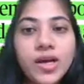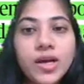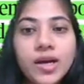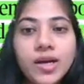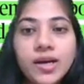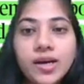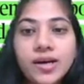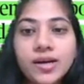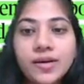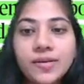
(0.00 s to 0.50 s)

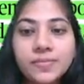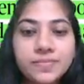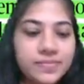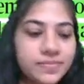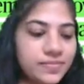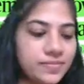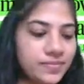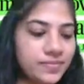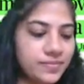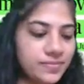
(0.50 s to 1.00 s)

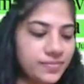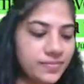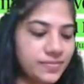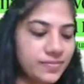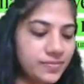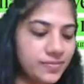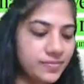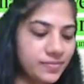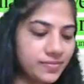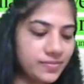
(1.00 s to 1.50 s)

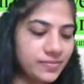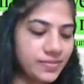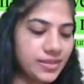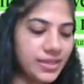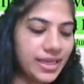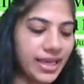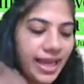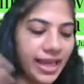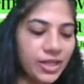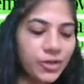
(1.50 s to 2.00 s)

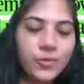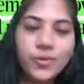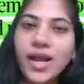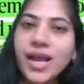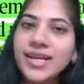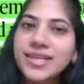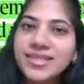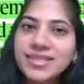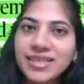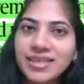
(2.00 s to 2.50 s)
Can you
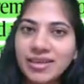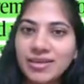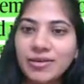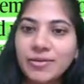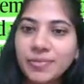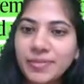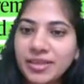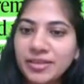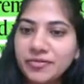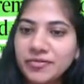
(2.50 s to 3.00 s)
guys
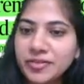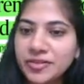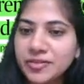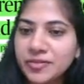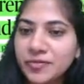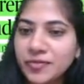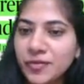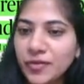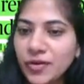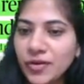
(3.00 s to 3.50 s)
hear me
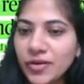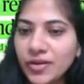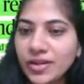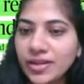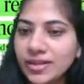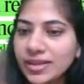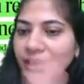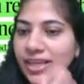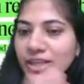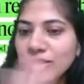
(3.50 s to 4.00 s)
first of
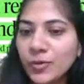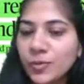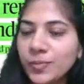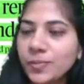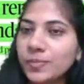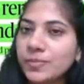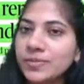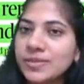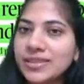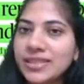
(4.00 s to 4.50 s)
all? Can you
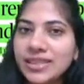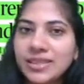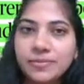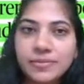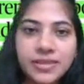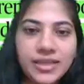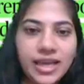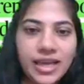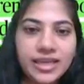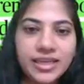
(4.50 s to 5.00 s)
see
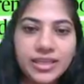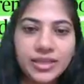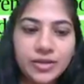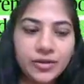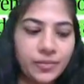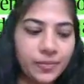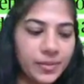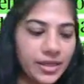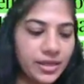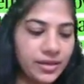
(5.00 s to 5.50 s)
me and
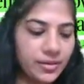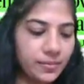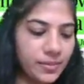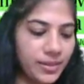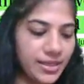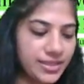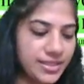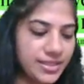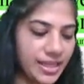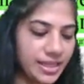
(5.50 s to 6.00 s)
hear me?
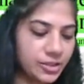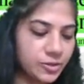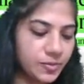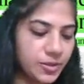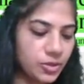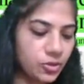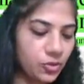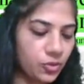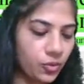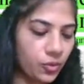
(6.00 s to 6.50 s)
Please let
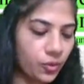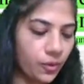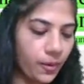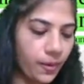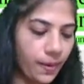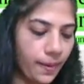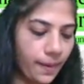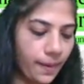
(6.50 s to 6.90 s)
me know.